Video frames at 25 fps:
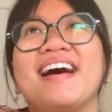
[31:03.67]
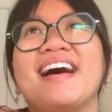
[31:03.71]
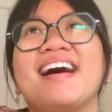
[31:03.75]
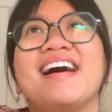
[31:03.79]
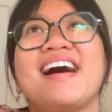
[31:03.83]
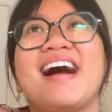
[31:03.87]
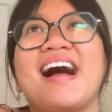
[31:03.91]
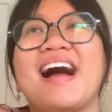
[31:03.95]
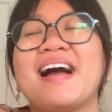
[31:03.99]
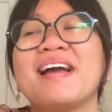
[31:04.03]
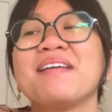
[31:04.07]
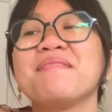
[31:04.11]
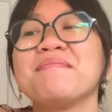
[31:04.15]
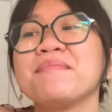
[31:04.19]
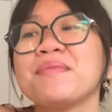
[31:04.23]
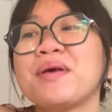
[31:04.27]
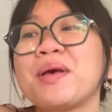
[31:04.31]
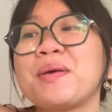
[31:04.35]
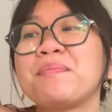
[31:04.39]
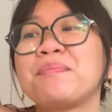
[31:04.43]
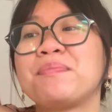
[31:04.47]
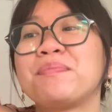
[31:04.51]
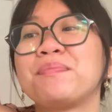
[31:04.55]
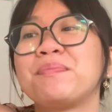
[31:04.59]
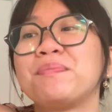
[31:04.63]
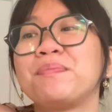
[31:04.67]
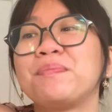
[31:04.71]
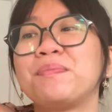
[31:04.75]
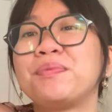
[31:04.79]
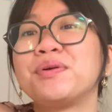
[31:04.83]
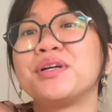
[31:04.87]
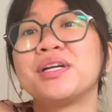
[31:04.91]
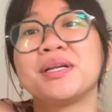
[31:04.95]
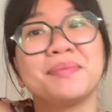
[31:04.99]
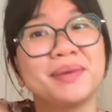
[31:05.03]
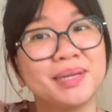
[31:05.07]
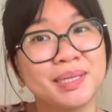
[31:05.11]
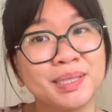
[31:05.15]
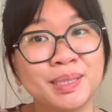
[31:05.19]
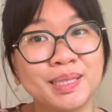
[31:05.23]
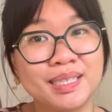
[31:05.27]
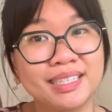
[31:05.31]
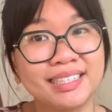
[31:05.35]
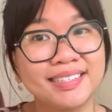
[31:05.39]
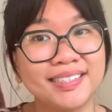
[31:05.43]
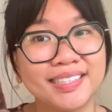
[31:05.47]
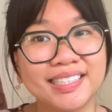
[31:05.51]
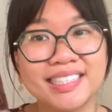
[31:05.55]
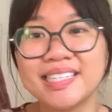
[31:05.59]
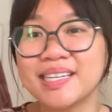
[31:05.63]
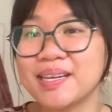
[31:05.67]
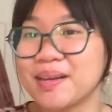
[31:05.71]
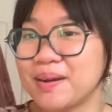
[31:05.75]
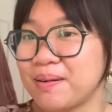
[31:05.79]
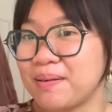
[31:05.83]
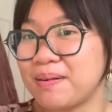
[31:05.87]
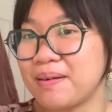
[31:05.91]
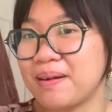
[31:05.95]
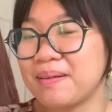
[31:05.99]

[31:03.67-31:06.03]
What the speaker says: I'm pretty much good to go.